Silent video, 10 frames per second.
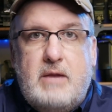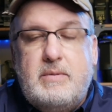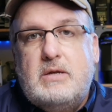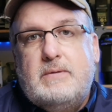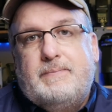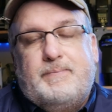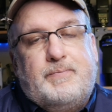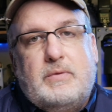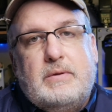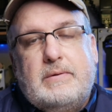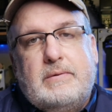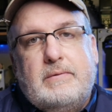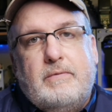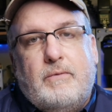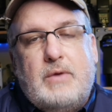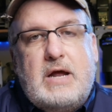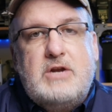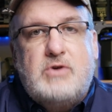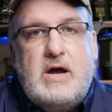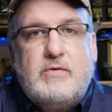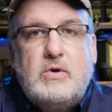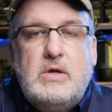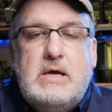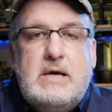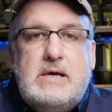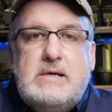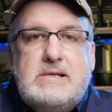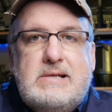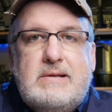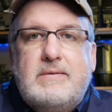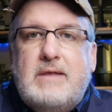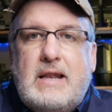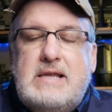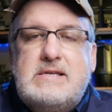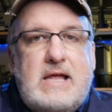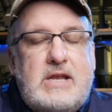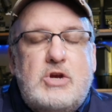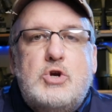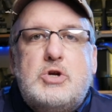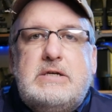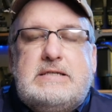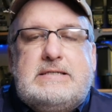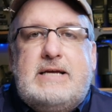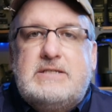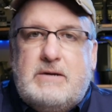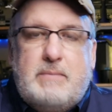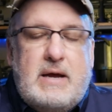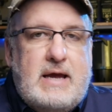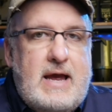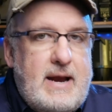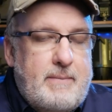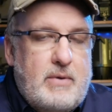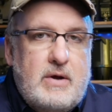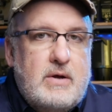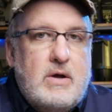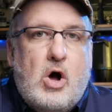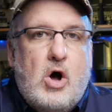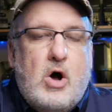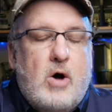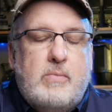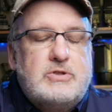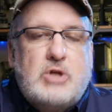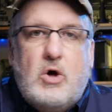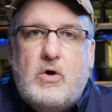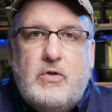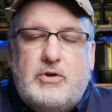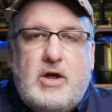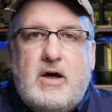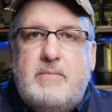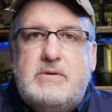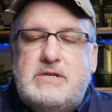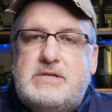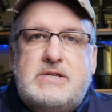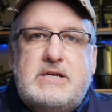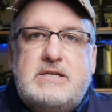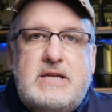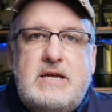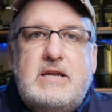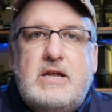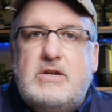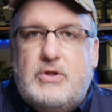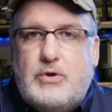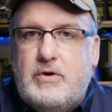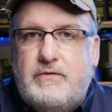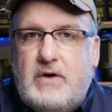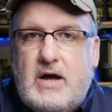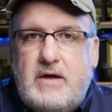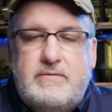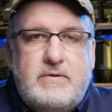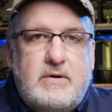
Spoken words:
I mean, when I travel, the lens that usually stays on my camera almost all the time is a 16-35